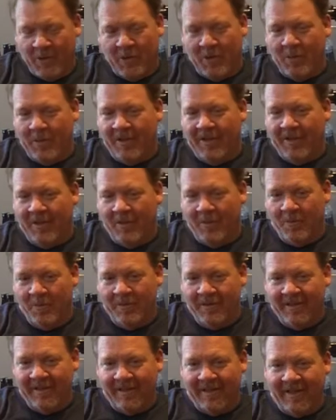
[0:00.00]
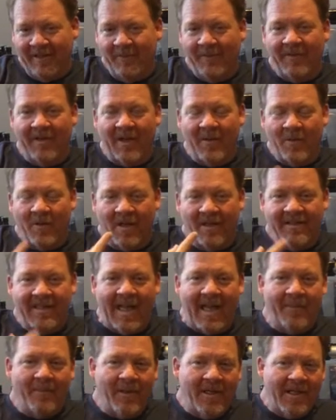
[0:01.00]
What else do we do? We've got one on
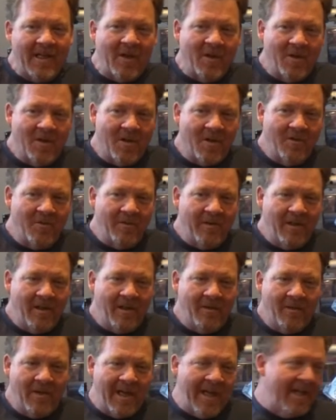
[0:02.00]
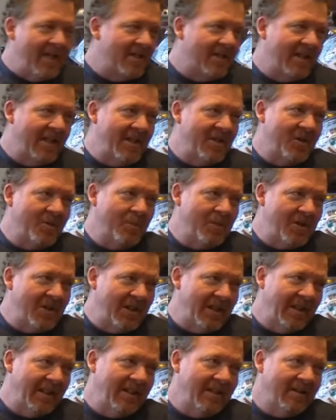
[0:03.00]
tap right now called Haze Against the
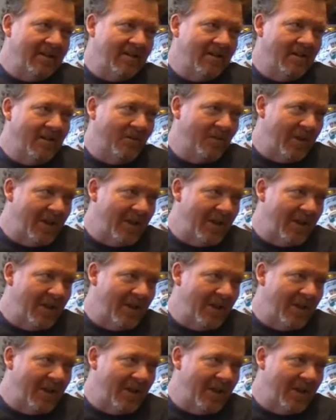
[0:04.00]
Machine,